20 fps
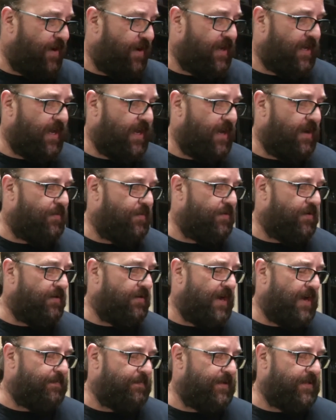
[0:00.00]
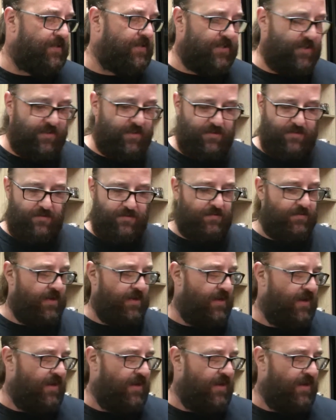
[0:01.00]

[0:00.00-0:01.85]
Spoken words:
okay, we're up into,